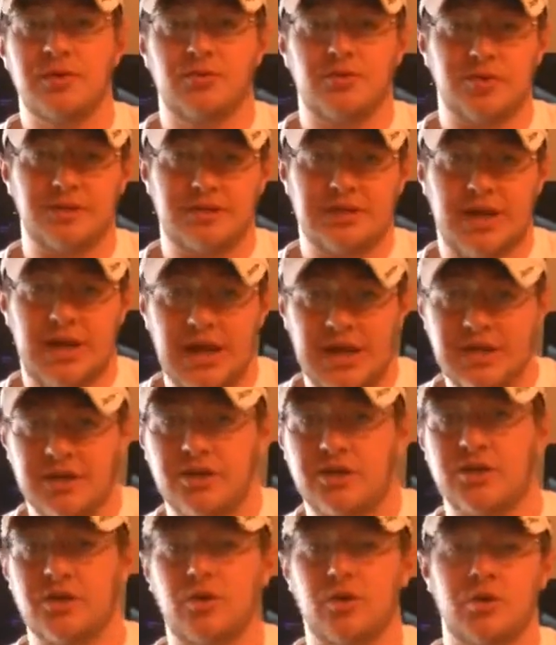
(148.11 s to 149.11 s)

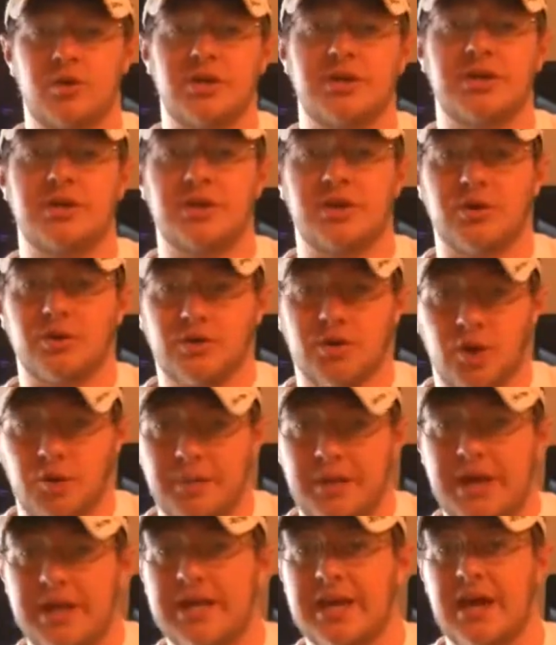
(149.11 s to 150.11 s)
retire or go
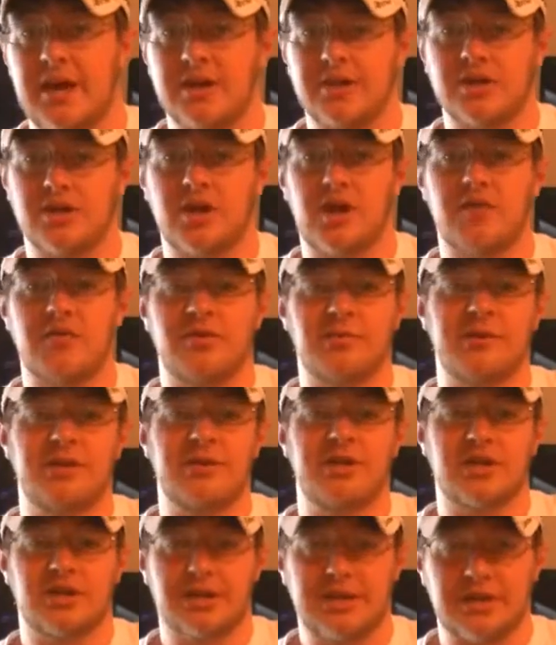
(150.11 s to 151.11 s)
back out of the government,
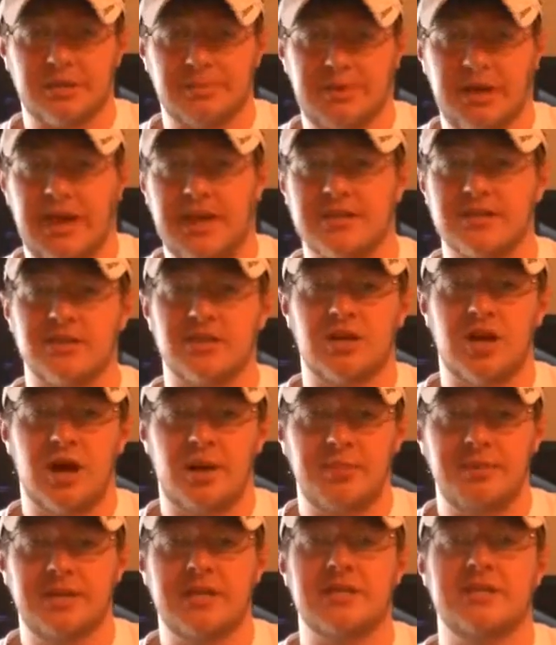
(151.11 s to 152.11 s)
you're going to get paid as a
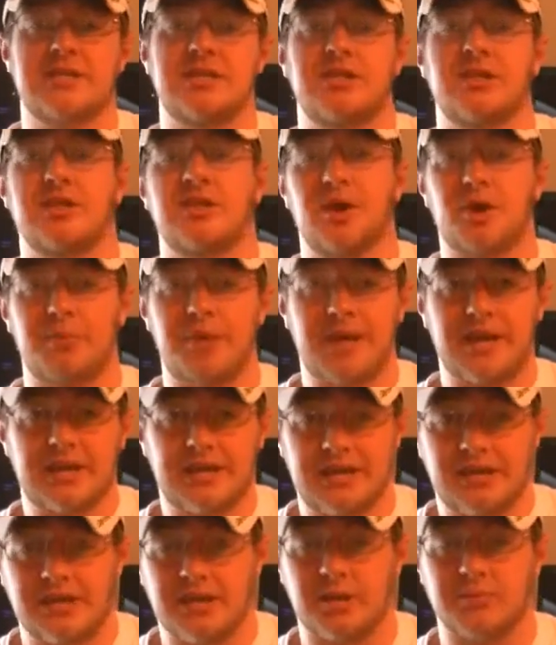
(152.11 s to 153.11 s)
lobbyist, and you're going to go back
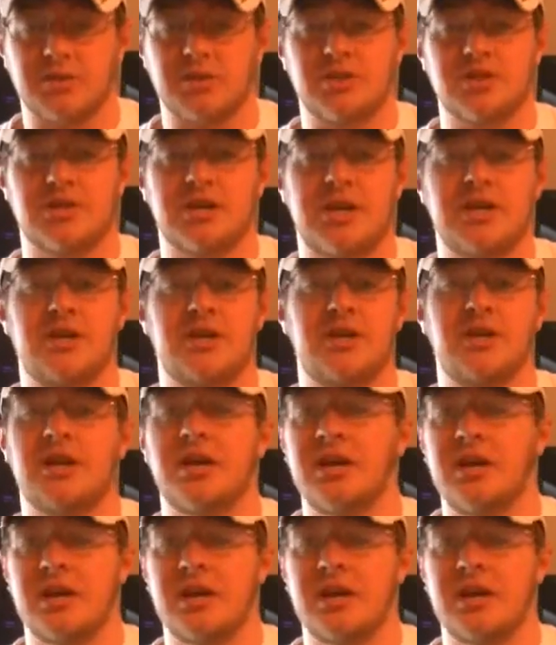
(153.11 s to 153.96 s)
in a couple years later,